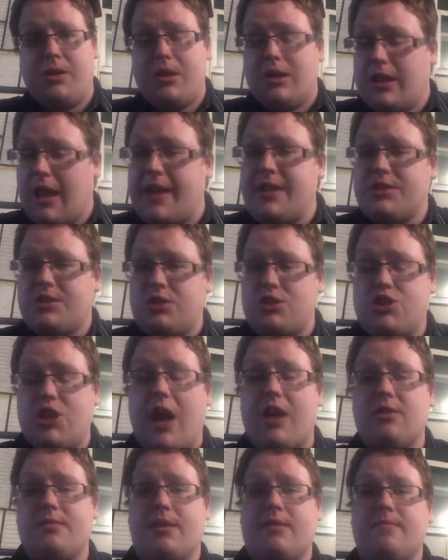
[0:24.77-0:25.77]
Ladies and
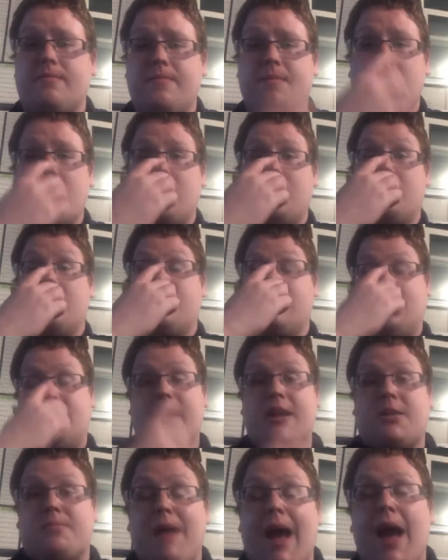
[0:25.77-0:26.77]
gentlemen,
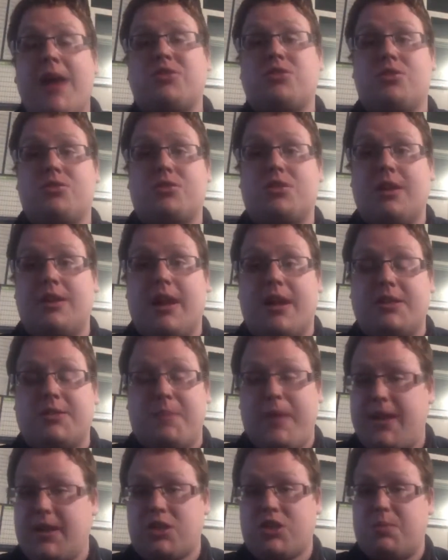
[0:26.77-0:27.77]
Dick Masterson has
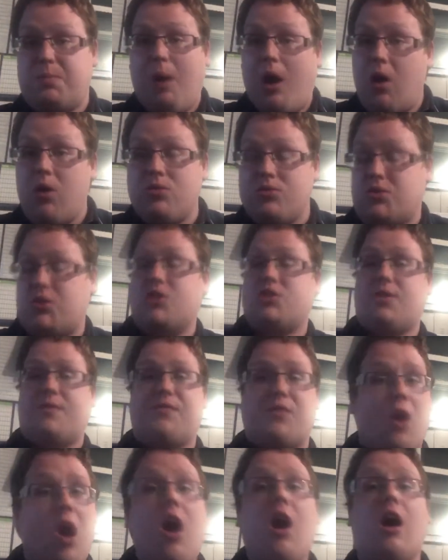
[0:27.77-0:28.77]
been exposed as a
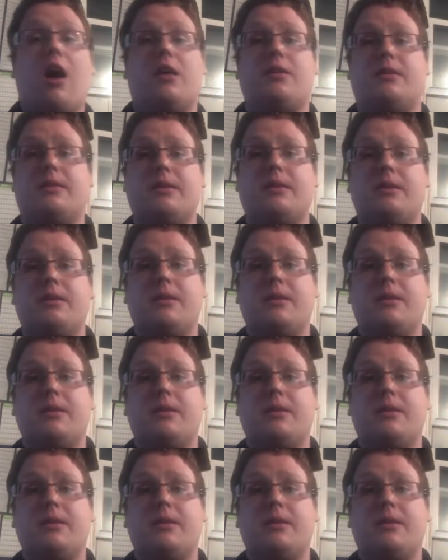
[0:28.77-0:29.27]
fraud.